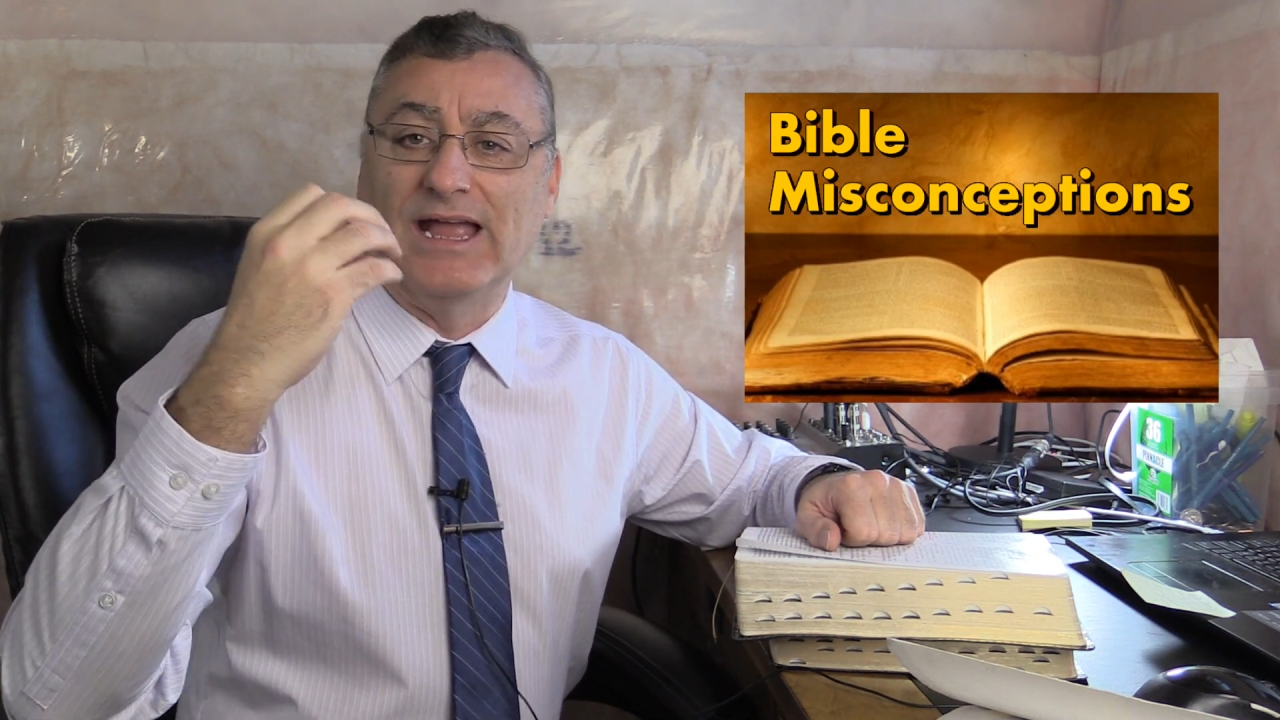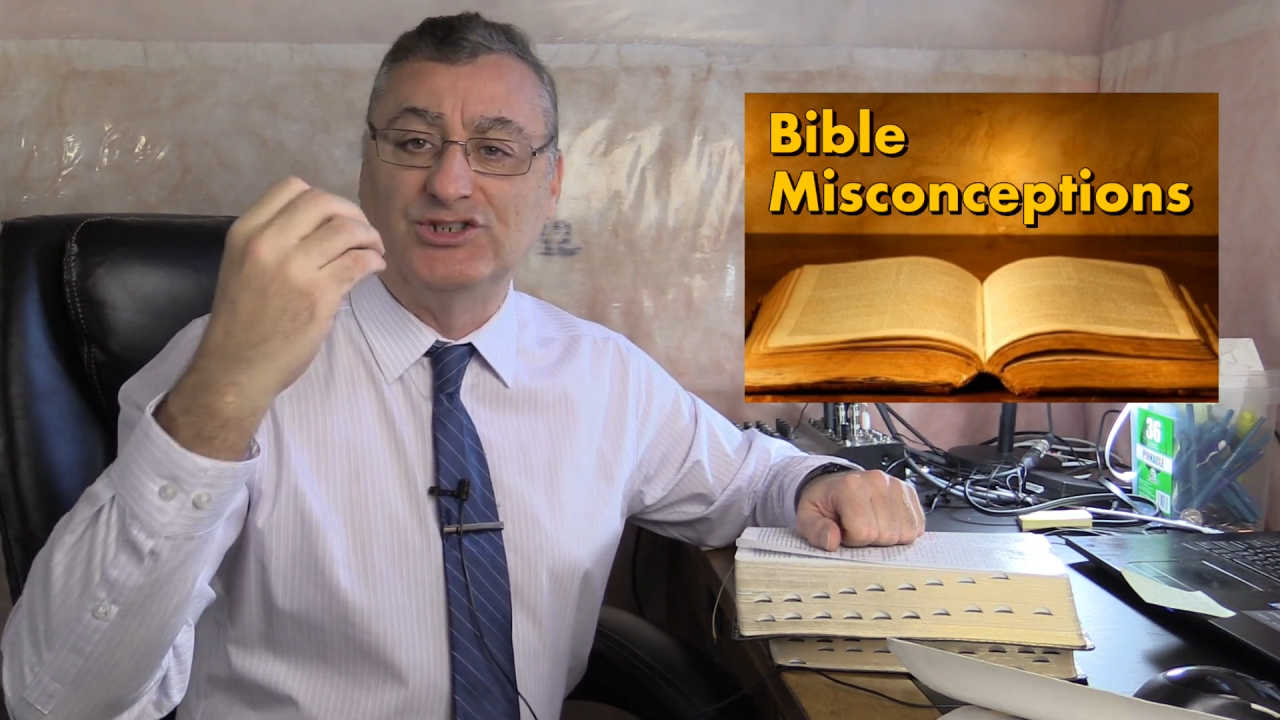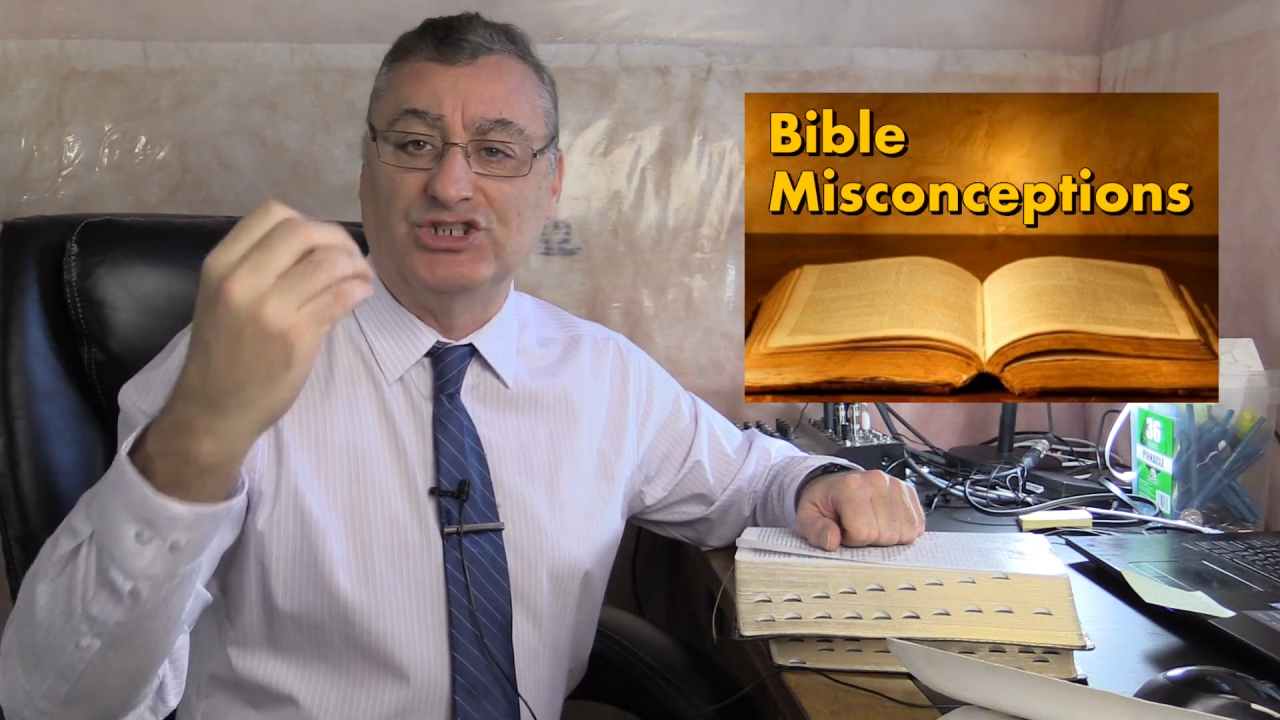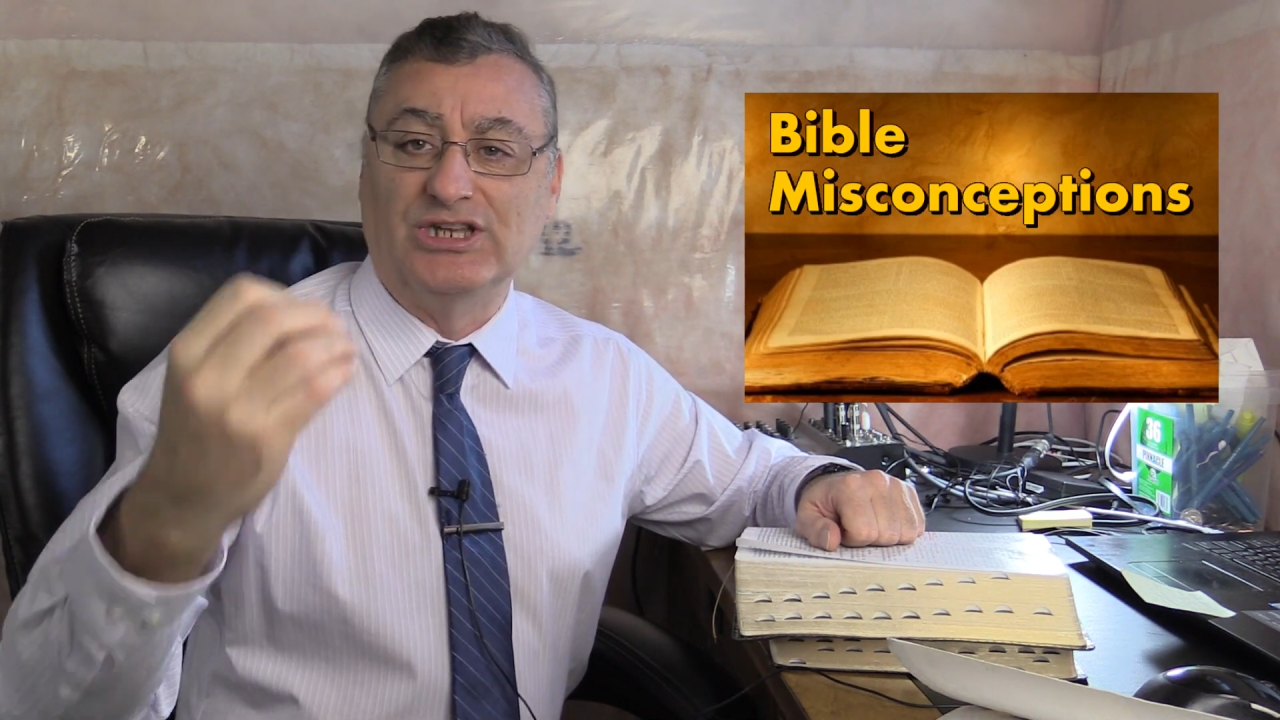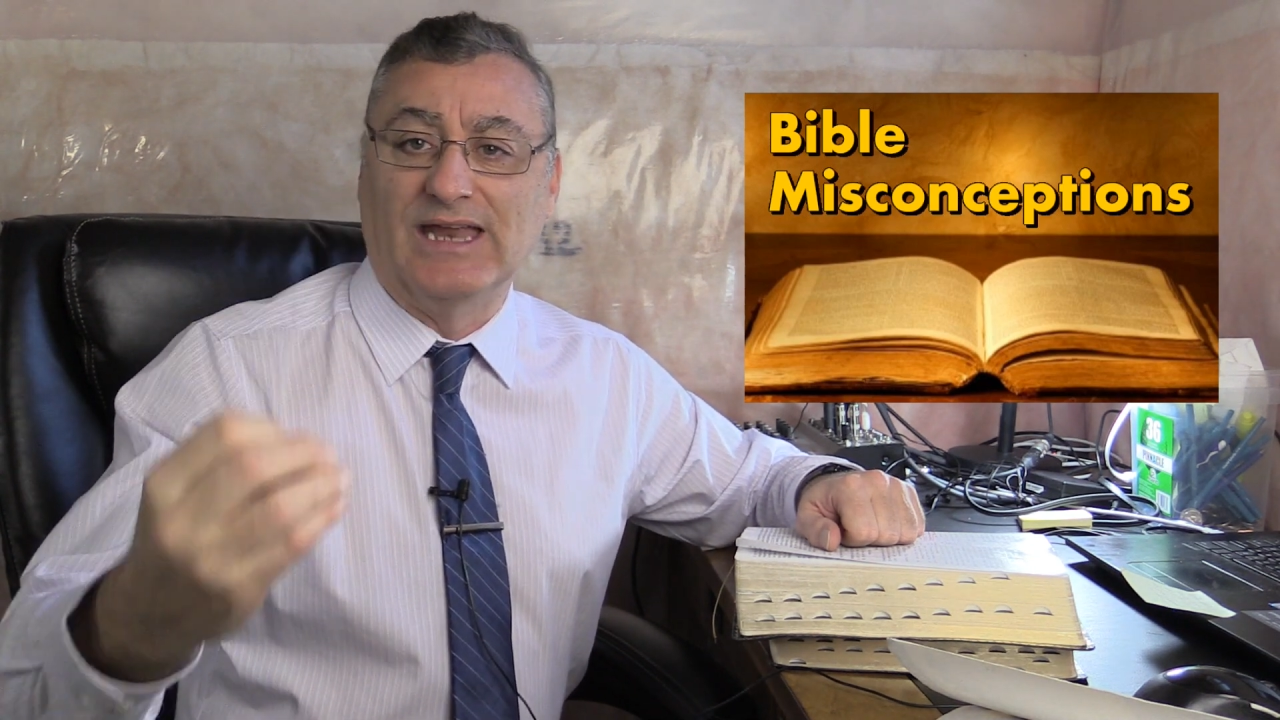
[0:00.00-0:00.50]

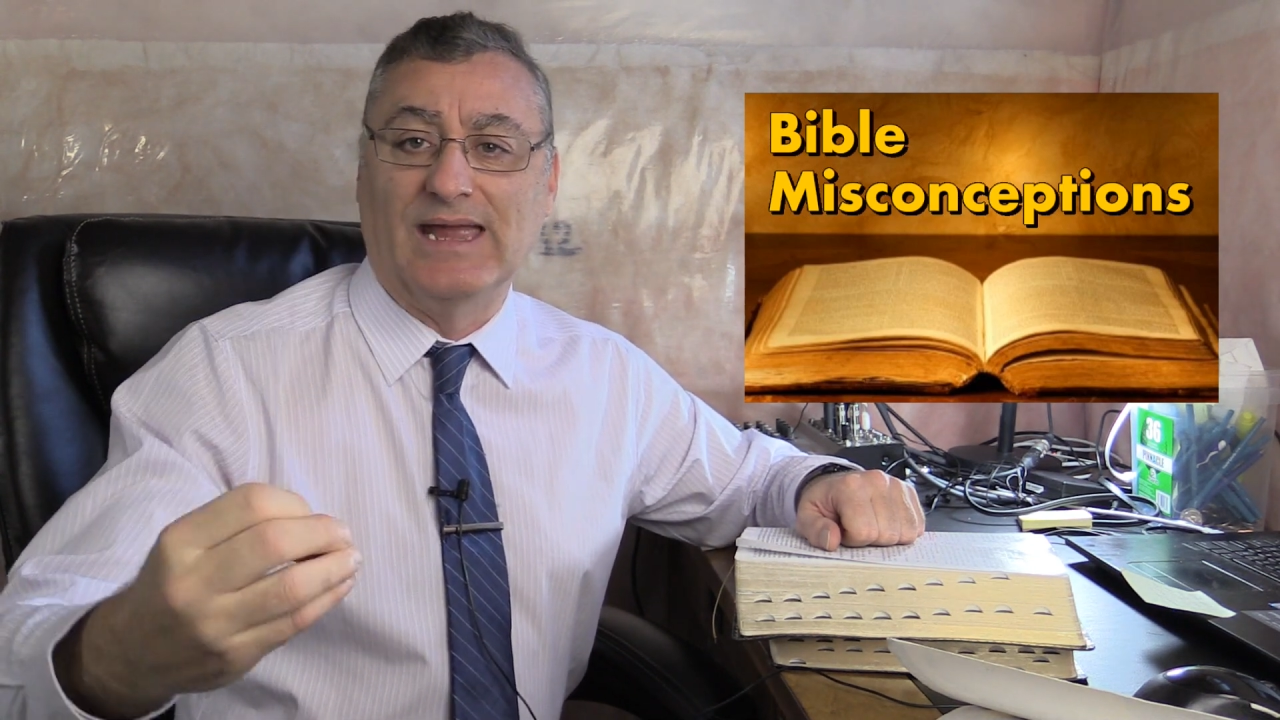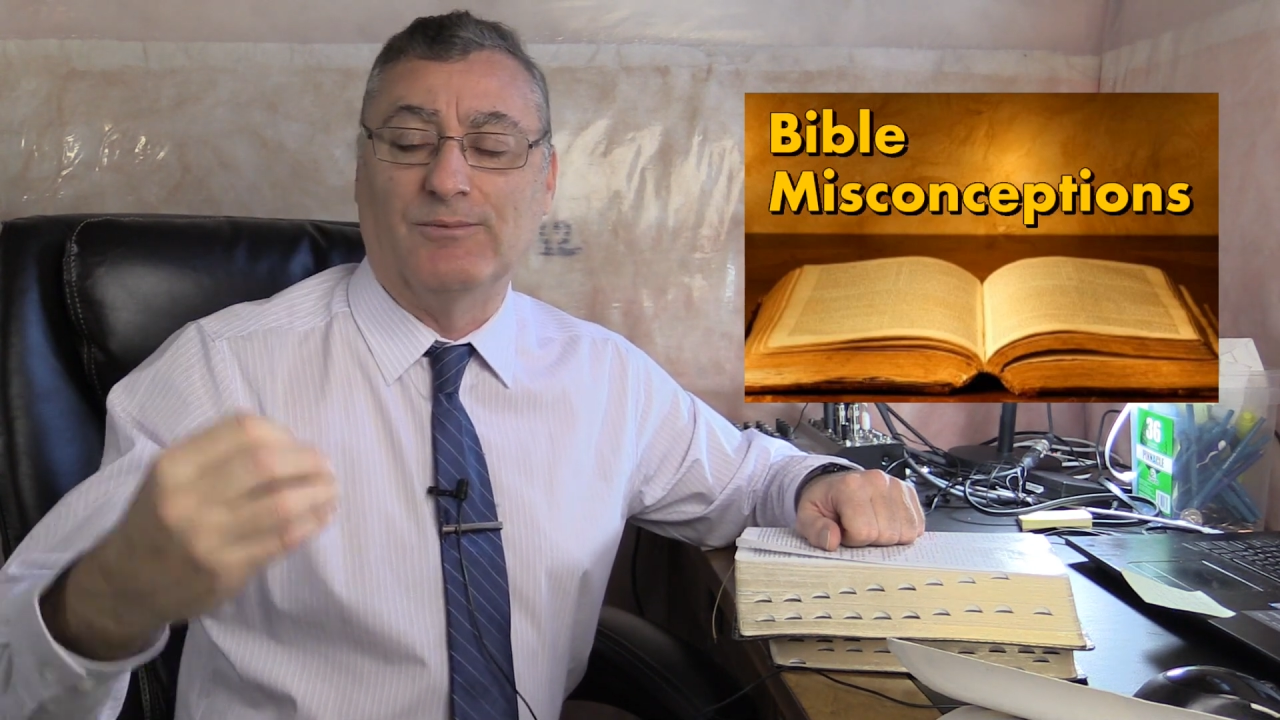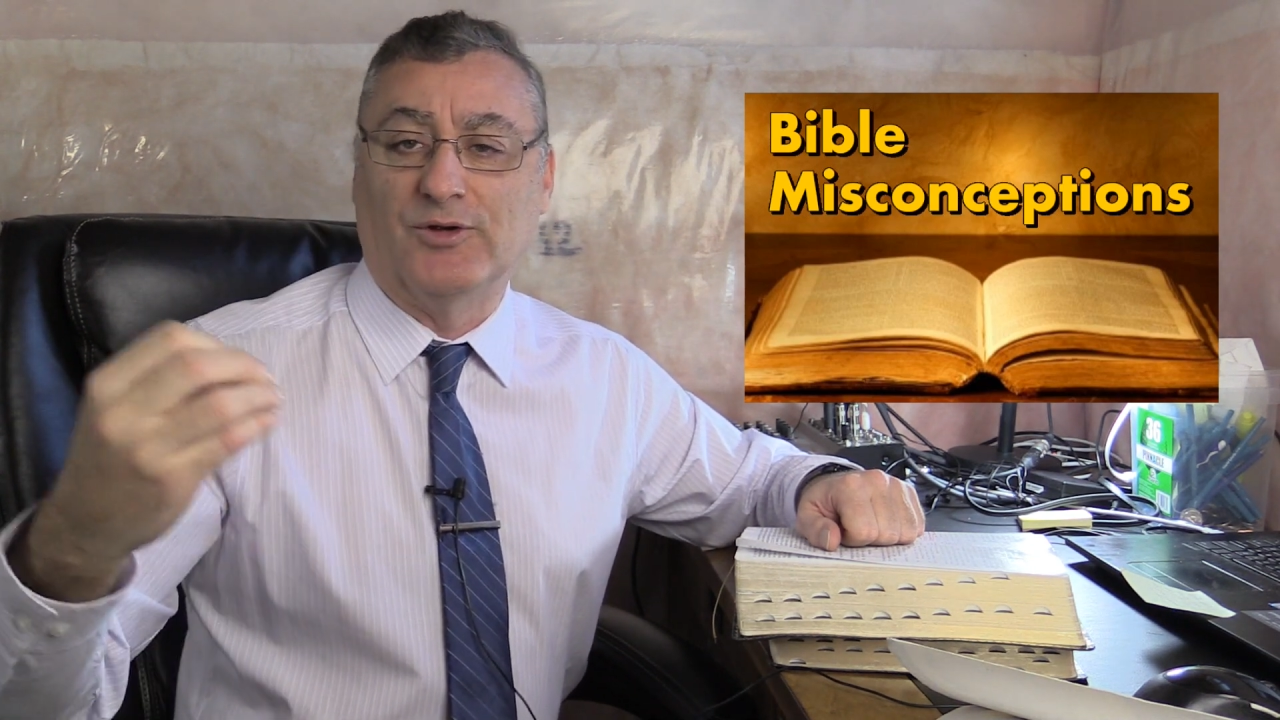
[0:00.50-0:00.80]
and she named